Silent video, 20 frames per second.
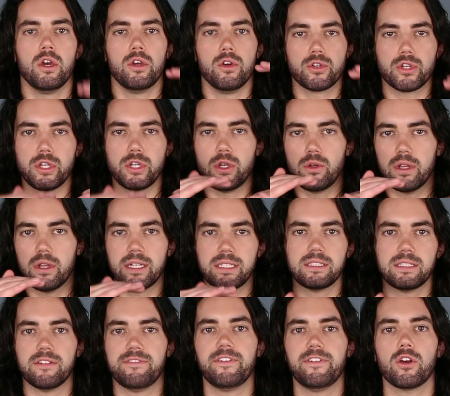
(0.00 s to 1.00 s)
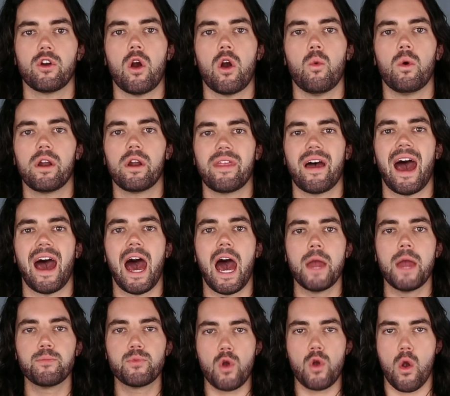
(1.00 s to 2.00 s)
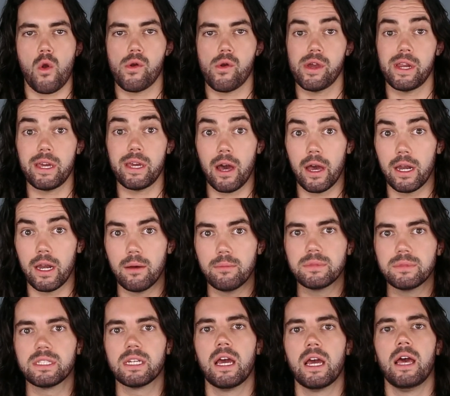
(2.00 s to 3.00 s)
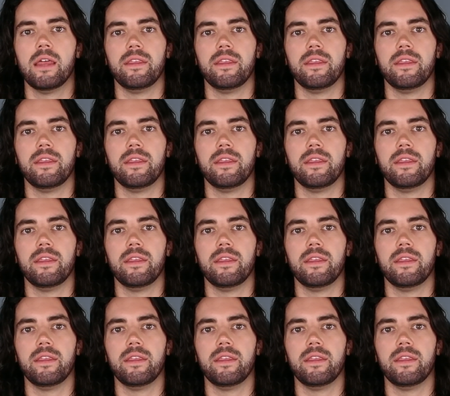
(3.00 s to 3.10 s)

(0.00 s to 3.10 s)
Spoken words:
your to-do list to figure out what are the high priority items